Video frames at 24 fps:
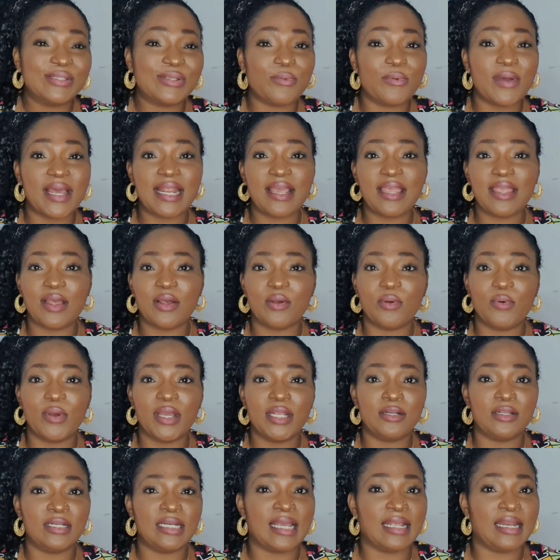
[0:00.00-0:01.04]
So whether you're
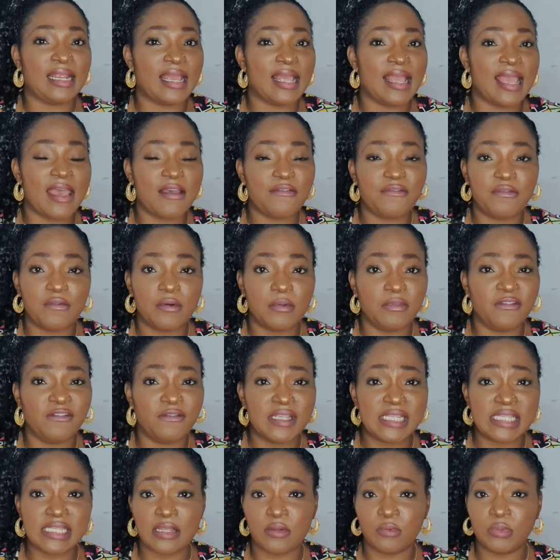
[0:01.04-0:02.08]
going on an F1
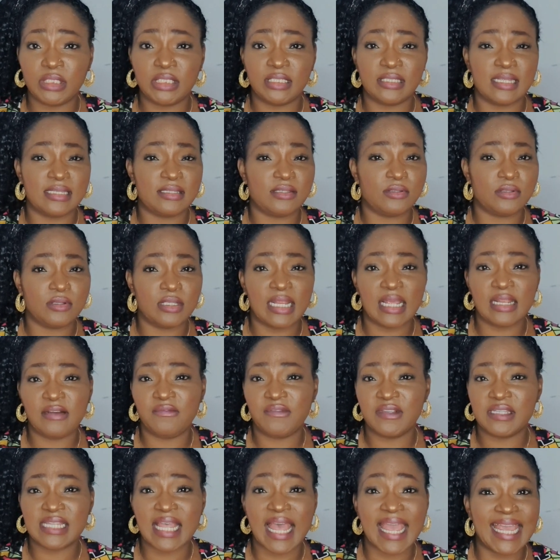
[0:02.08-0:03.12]
visa, which is a
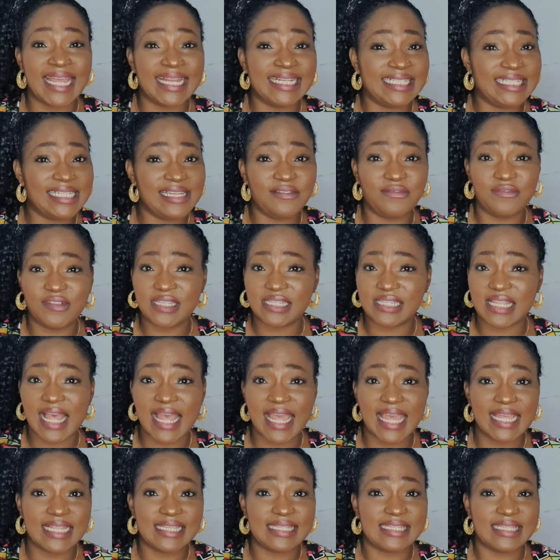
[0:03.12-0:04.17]
student visa, a D
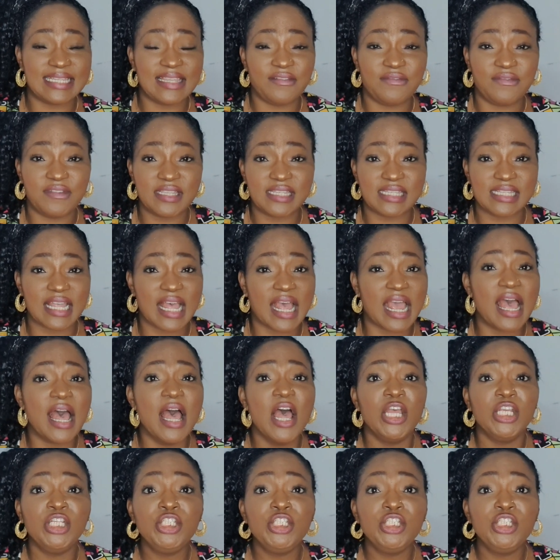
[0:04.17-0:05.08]
visa, a C visa,